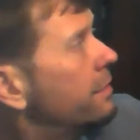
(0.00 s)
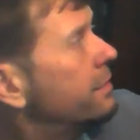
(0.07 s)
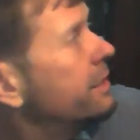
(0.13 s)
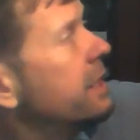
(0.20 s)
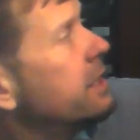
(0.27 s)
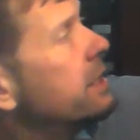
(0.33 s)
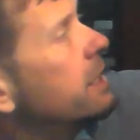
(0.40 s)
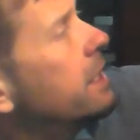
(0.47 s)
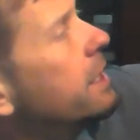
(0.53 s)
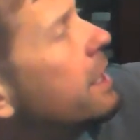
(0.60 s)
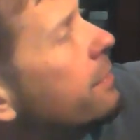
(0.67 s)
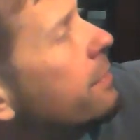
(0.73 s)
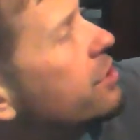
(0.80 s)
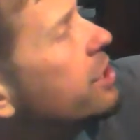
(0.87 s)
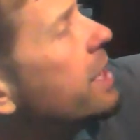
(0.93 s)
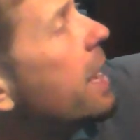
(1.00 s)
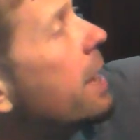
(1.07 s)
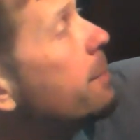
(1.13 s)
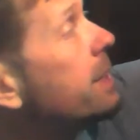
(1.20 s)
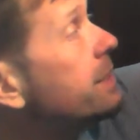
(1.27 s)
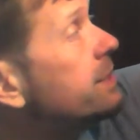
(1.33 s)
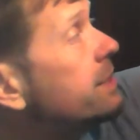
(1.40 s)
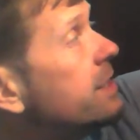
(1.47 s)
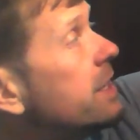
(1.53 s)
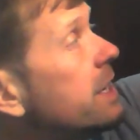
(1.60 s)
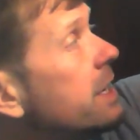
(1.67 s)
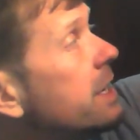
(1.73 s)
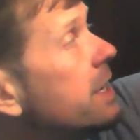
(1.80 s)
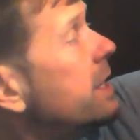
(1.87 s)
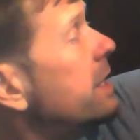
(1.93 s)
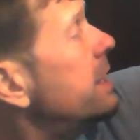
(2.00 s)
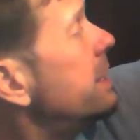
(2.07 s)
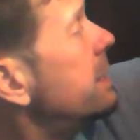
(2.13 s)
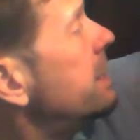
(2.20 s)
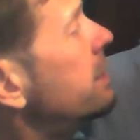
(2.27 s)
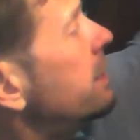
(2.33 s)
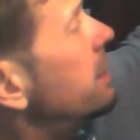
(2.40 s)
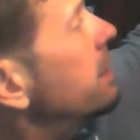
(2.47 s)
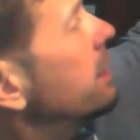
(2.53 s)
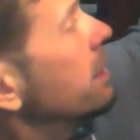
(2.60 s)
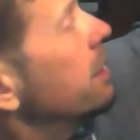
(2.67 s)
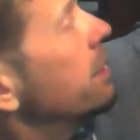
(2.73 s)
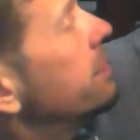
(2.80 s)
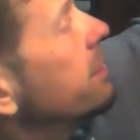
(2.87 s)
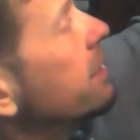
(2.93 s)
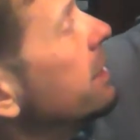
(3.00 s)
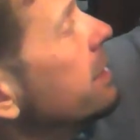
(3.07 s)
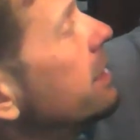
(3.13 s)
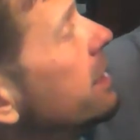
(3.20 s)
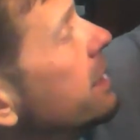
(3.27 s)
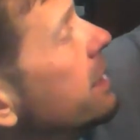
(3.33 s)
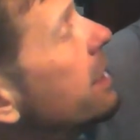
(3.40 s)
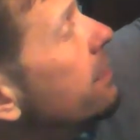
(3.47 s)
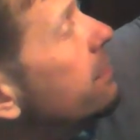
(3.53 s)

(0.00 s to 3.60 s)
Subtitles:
D, E, F, G, A, B, C. C, D, E,